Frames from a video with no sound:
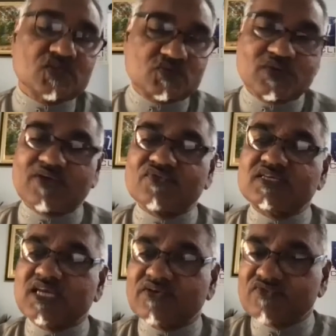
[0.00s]
We have she
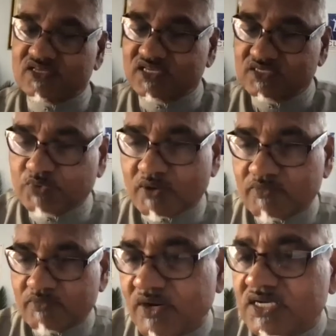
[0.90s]
having this
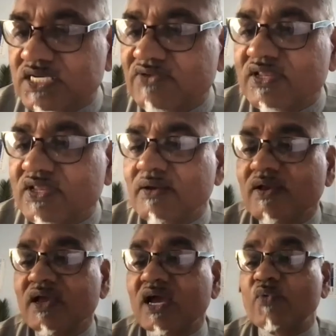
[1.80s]
problem or she having
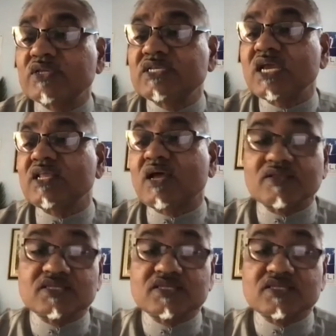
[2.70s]
and we take that.